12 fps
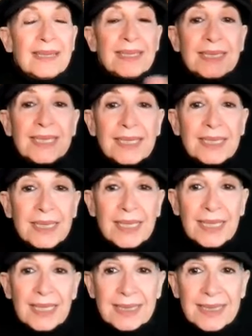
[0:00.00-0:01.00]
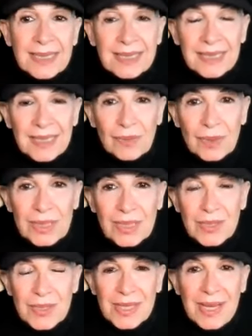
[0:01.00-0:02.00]
the tickling and tingling when
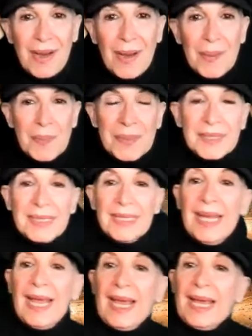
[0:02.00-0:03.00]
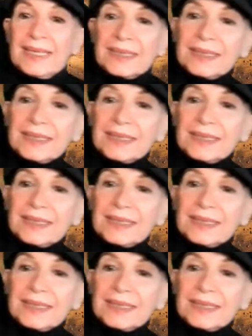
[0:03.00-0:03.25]
you stop, and